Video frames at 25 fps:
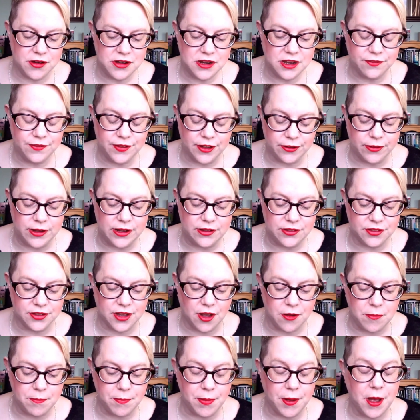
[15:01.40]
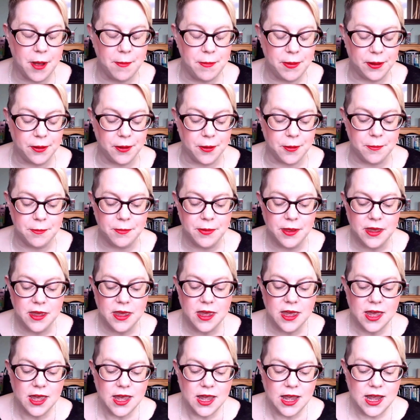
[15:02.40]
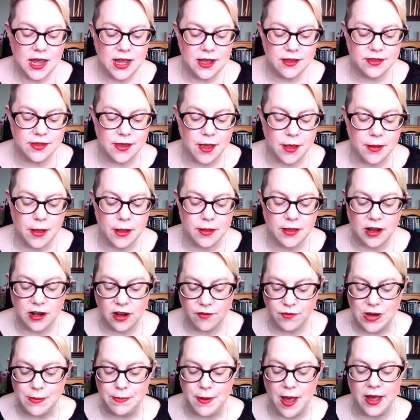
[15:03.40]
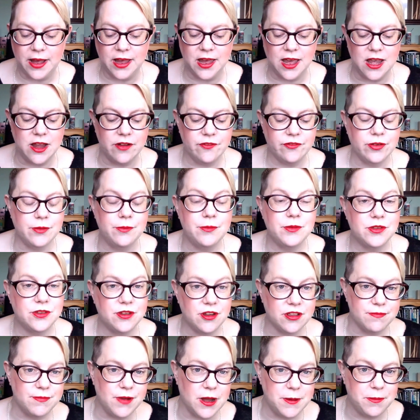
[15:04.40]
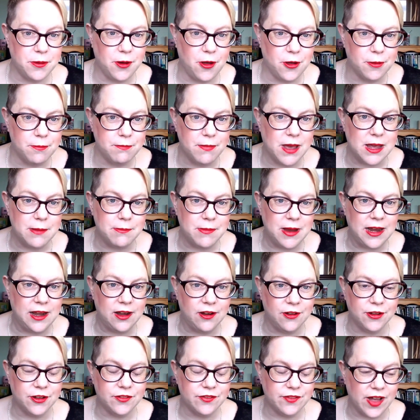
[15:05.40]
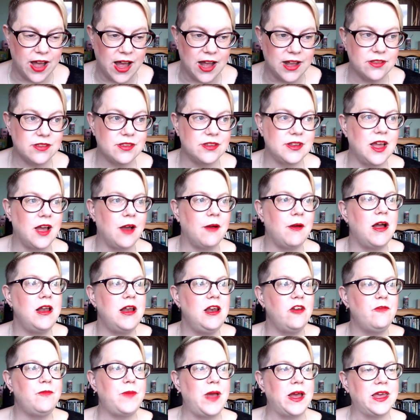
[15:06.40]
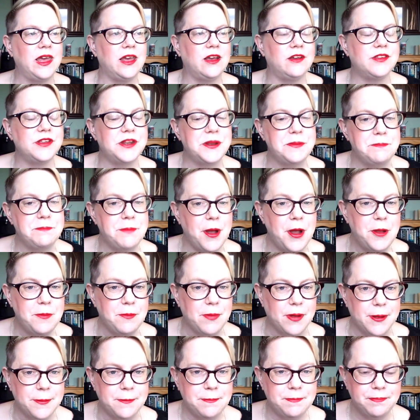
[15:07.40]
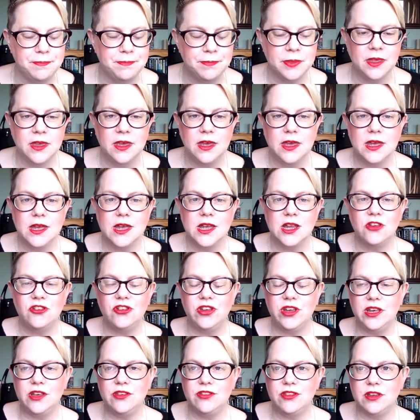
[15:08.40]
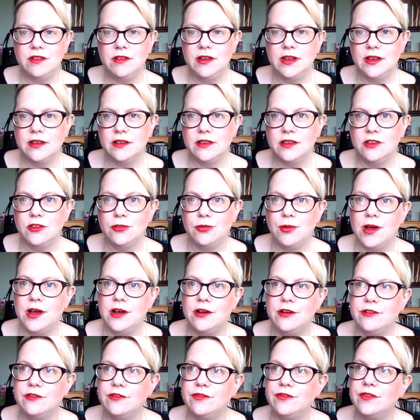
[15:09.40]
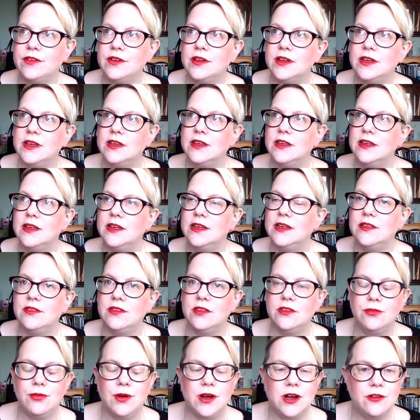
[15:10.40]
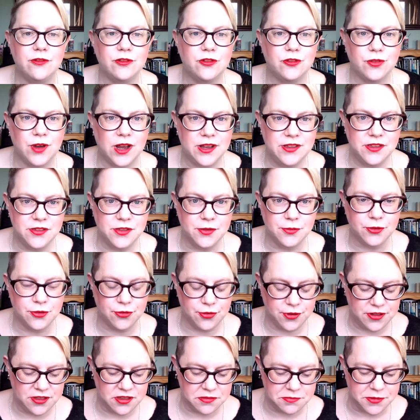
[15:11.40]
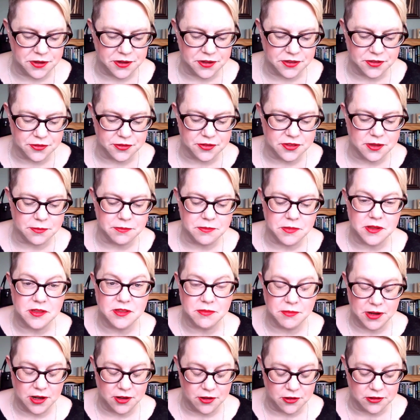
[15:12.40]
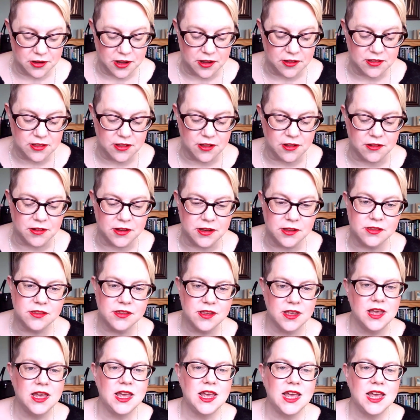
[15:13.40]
only a few weeks ago in Birmingham, is the lovely Becky from Does My Blog Make Me Look Fat? Now, I love Becky because at the moment she is doing the 12, I think it's the 12 dresses of Christmas or something along those lines.